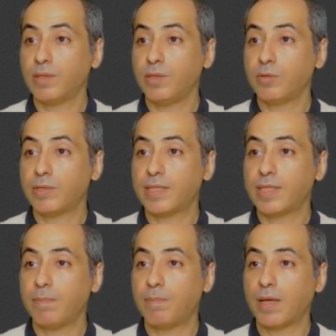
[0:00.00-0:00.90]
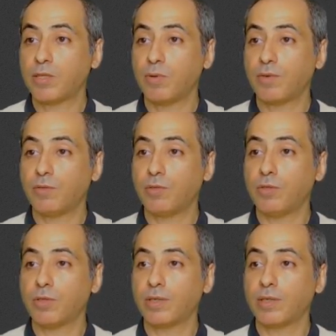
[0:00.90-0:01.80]
Use the same password
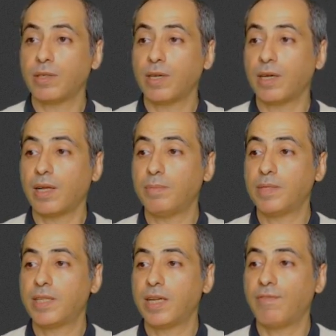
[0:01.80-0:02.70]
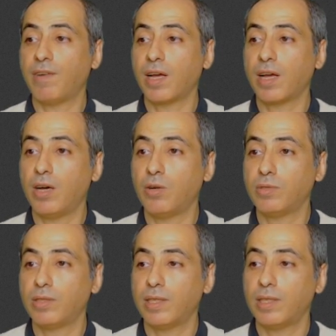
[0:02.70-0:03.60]
for administrative
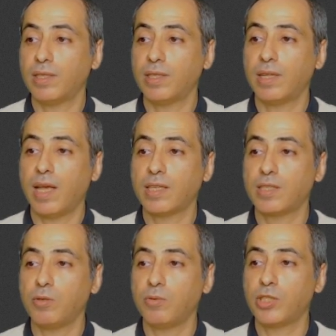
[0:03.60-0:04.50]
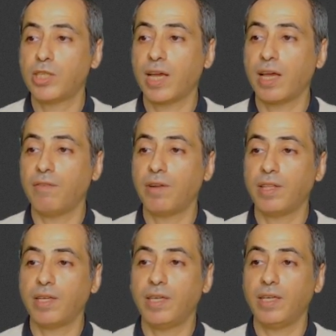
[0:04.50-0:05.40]
account. Next, you will check
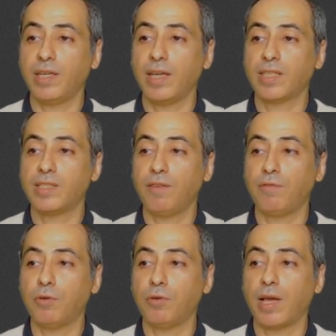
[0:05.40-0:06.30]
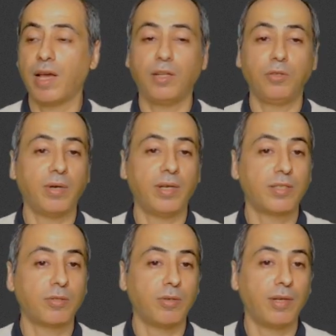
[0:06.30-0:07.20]
everything here, ext4, and you
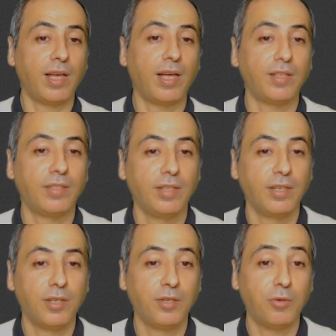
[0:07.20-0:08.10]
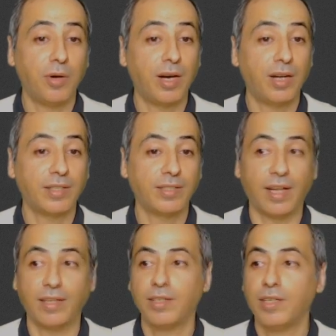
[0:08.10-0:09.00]
install and you are
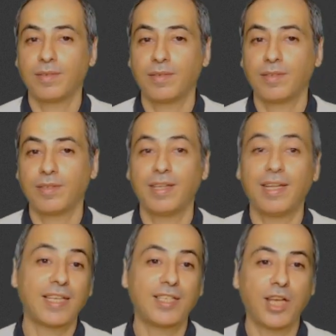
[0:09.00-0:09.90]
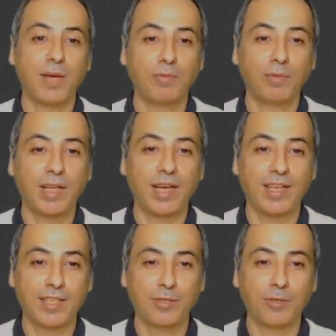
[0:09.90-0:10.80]
done. Let us jump to
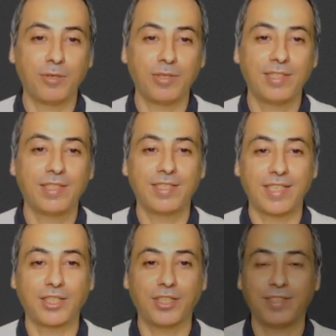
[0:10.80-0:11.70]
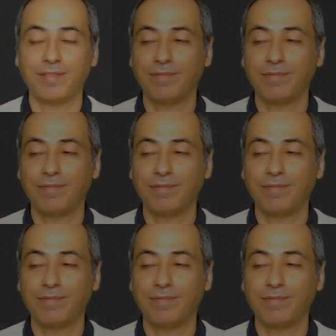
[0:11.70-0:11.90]
the installed section.